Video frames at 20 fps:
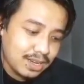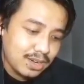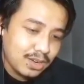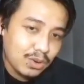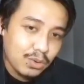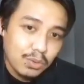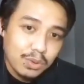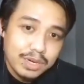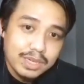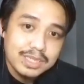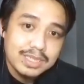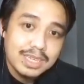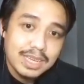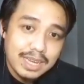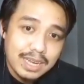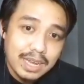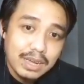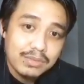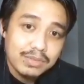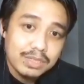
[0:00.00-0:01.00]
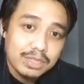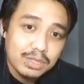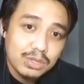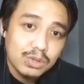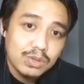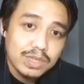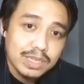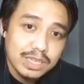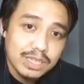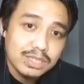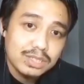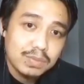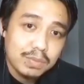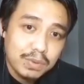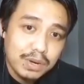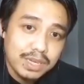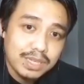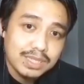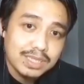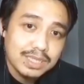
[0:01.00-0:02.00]
words can never truly
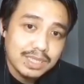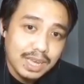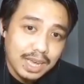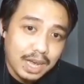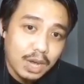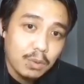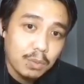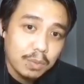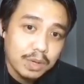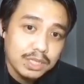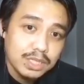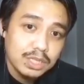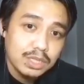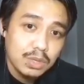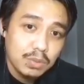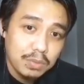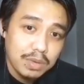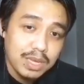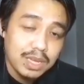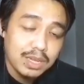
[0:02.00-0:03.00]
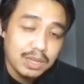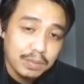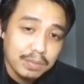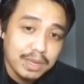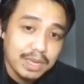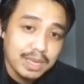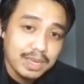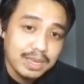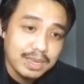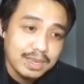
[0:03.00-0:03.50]
express how much you mean to me.